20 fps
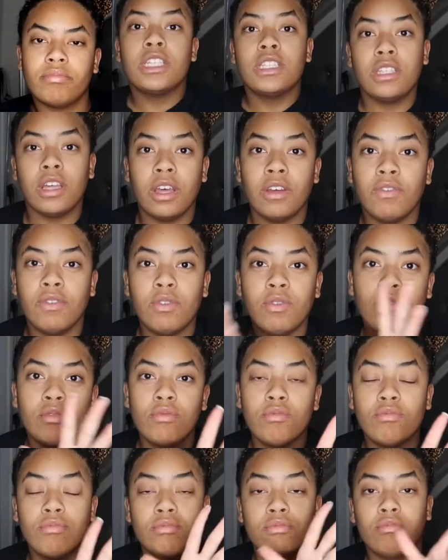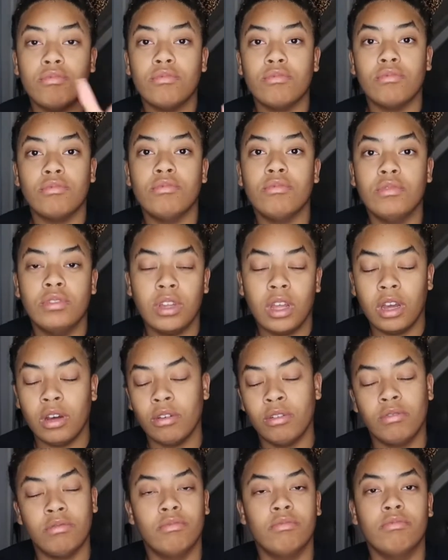So if you
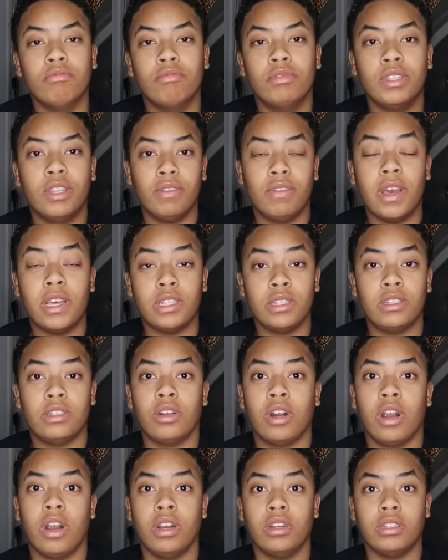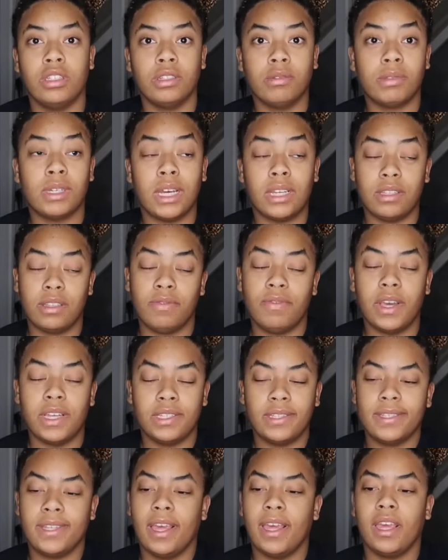know what the phases are, sometimes the
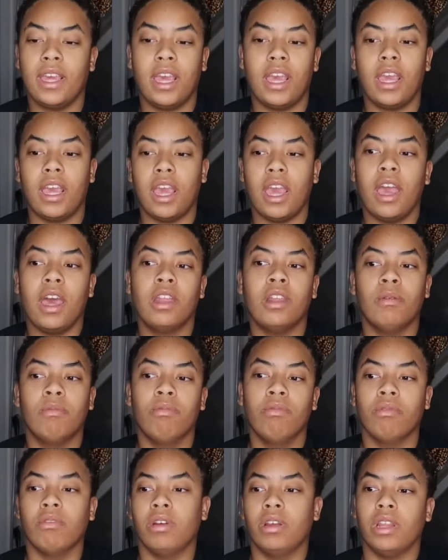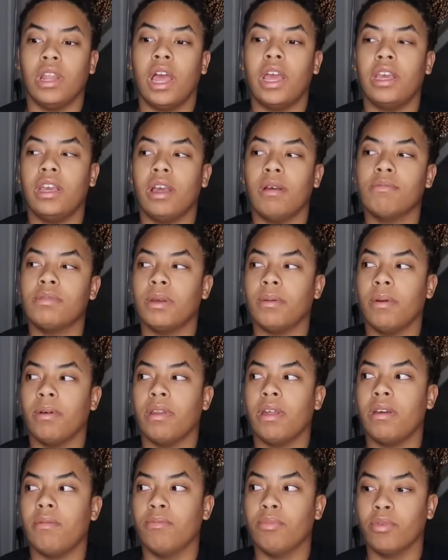phases can get hella boring. Like, I'm talking about
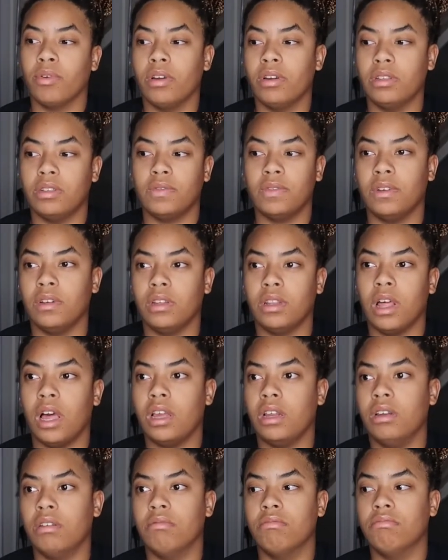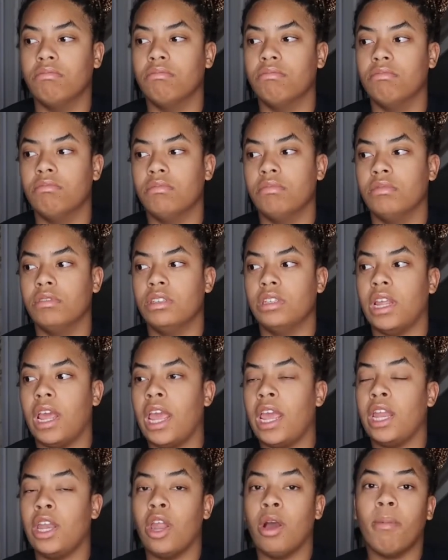like boring as fuck. Like,
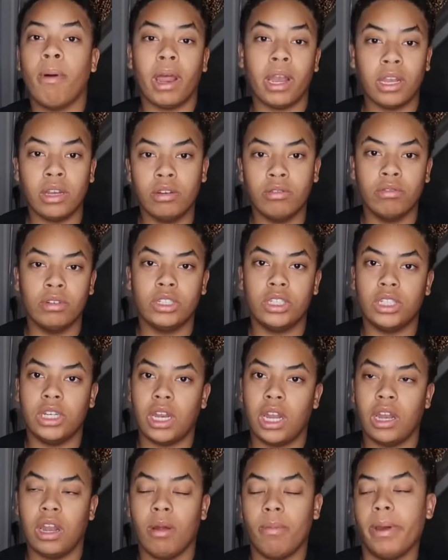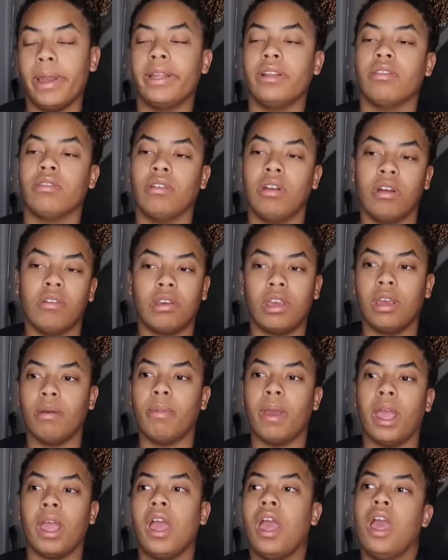ain't nobody doing shit. Ain't nobody doing no
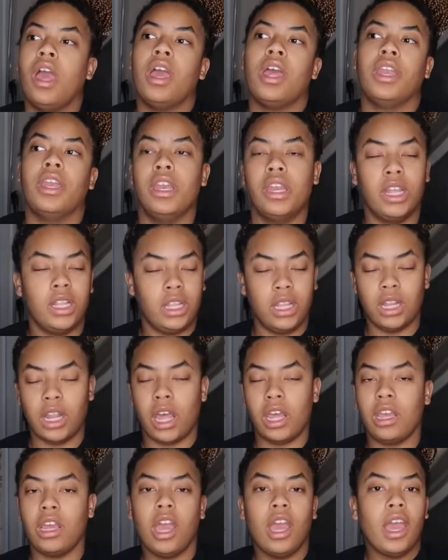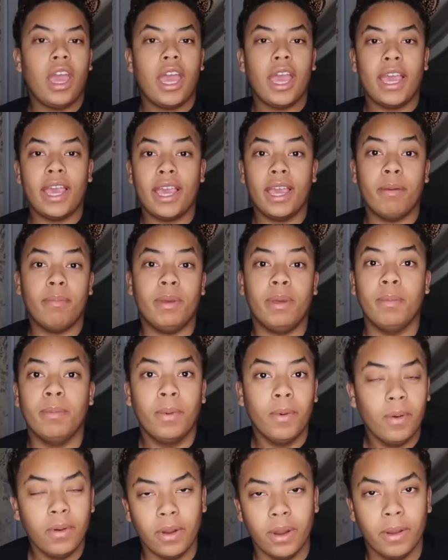kickback. Nothing. Like, it be
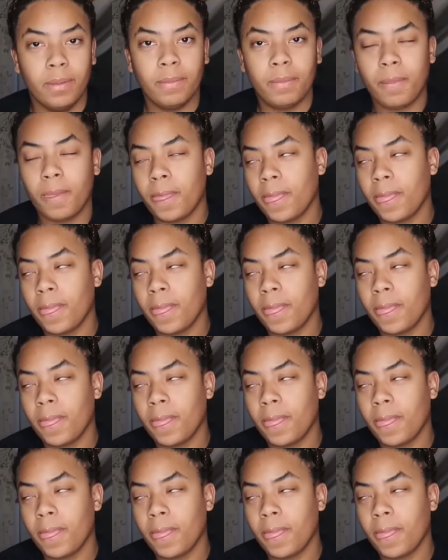boring.